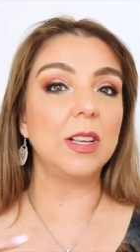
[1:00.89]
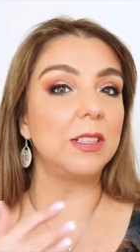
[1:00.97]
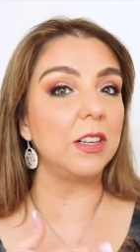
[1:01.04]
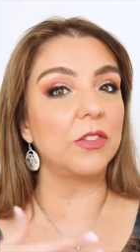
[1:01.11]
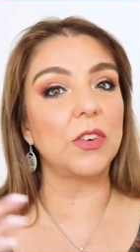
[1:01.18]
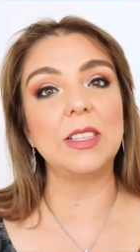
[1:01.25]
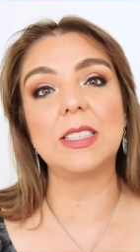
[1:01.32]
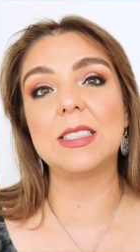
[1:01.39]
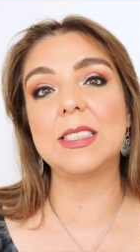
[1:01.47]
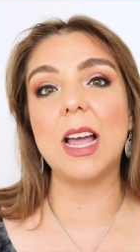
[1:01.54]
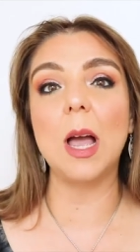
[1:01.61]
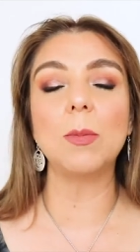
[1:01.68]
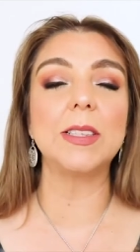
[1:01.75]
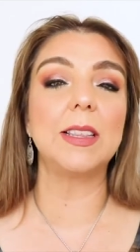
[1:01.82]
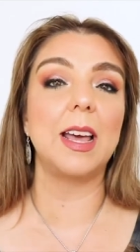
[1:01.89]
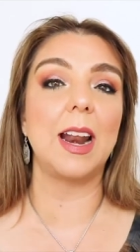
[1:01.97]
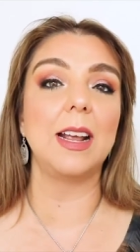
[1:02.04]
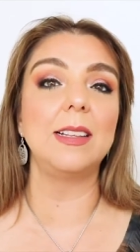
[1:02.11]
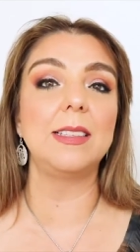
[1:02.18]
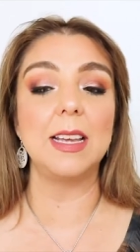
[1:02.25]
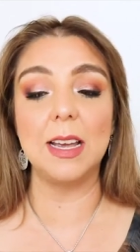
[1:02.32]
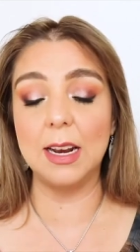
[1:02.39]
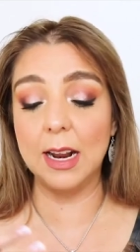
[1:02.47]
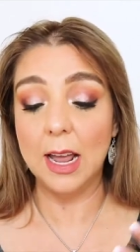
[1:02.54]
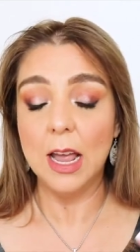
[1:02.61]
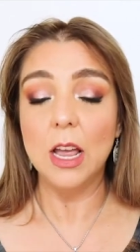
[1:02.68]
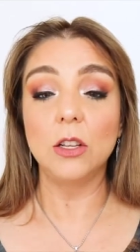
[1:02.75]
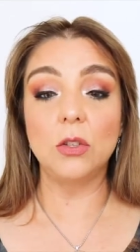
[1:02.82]
the different steps that I
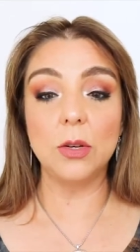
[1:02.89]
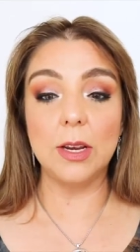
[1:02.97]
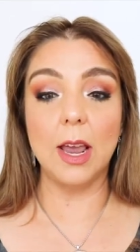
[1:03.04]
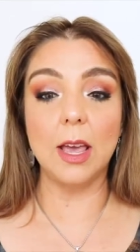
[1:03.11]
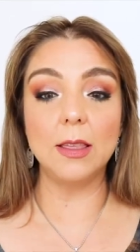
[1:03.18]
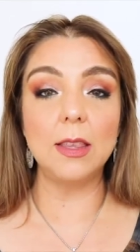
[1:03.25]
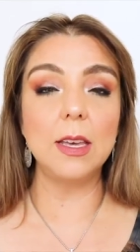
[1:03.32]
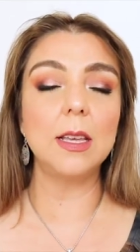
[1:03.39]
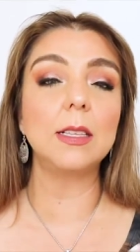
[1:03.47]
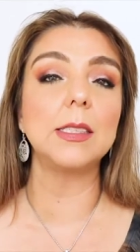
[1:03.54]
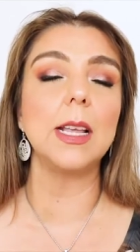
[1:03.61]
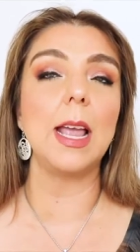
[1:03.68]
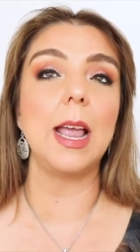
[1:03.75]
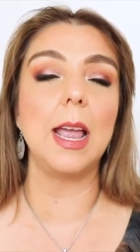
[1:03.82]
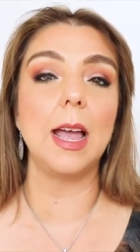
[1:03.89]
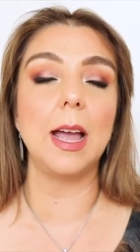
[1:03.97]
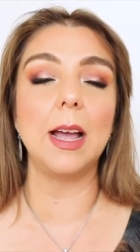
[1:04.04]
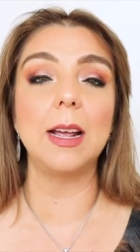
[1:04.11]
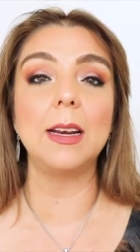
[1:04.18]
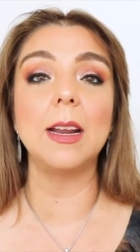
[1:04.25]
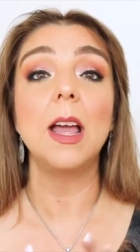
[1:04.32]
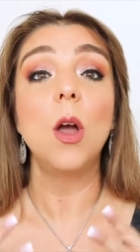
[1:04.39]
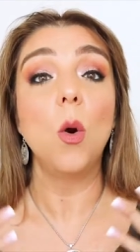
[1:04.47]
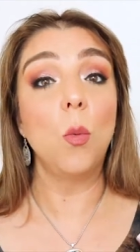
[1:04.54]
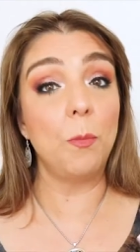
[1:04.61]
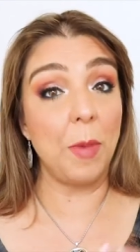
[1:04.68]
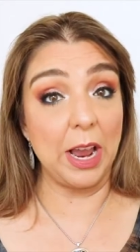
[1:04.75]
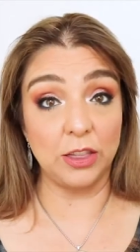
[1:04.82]
did to get this and
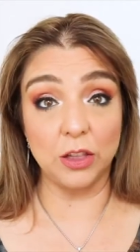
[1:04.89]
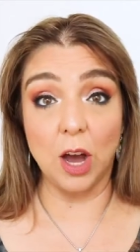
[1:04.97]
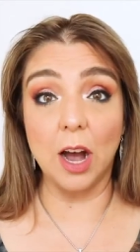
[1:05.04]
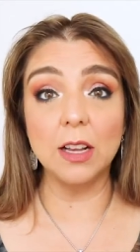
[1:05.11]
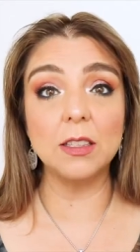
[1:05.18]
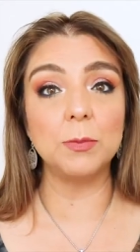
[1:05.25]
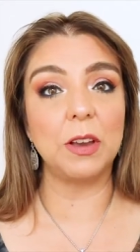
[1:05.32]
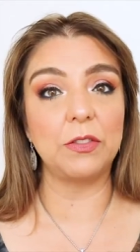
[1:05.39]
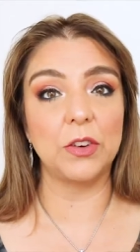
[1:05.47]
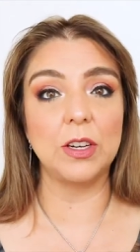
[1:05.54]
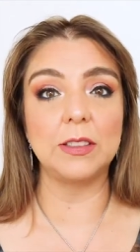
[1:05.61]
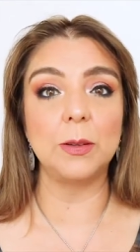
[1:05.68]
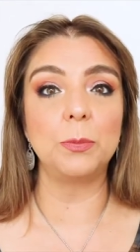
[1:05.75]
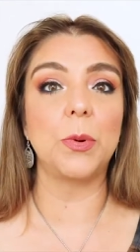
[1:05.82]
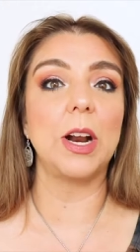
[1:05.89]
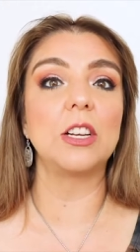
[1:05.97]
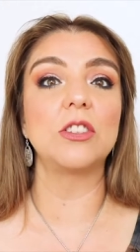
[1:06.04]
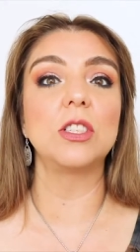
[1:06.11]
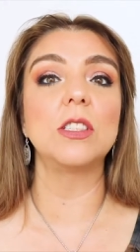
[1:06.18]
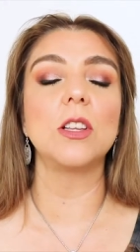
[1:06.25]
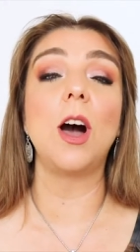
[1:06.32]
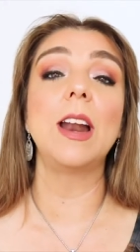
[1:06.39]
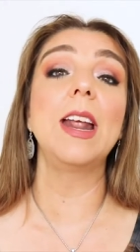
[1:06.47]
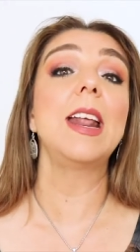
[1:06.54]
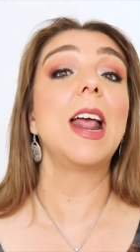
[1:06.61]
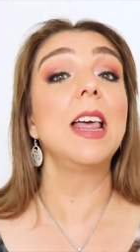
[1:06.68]
my thoughts, my first impressions on it.